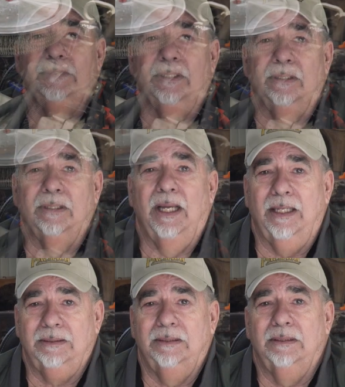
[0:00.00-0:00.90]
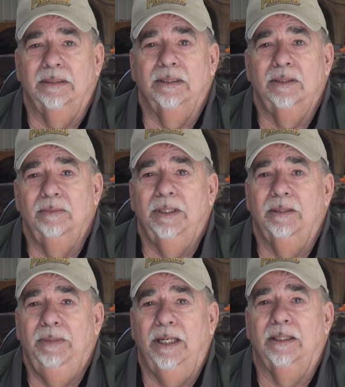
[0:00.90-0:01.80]
lacked a little bit
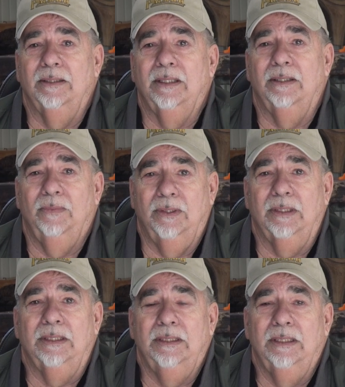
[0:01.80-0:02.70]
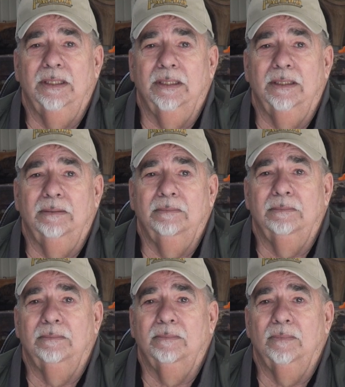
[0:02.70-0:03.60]
of power that I wanted.
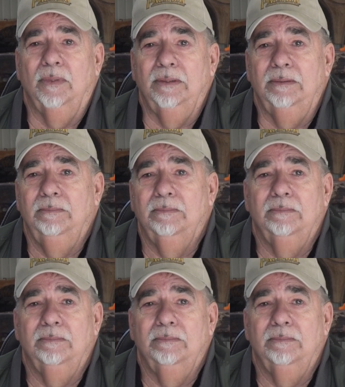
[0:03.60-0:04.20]
We